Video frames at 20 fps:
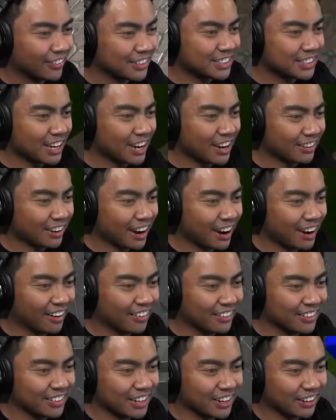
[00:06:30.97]
What y'all
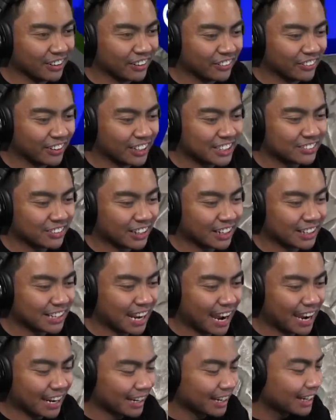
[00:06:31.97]
gonna do? What, you
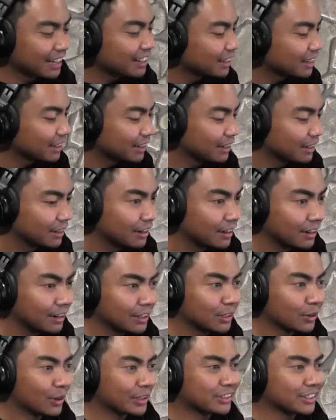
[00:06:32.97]
wanna die?
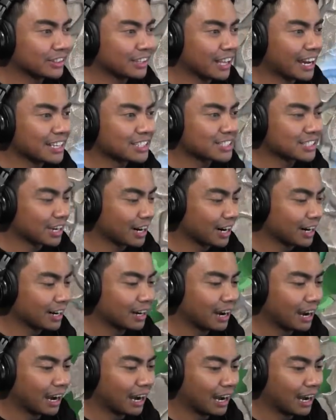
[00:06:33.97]
You want the dice there?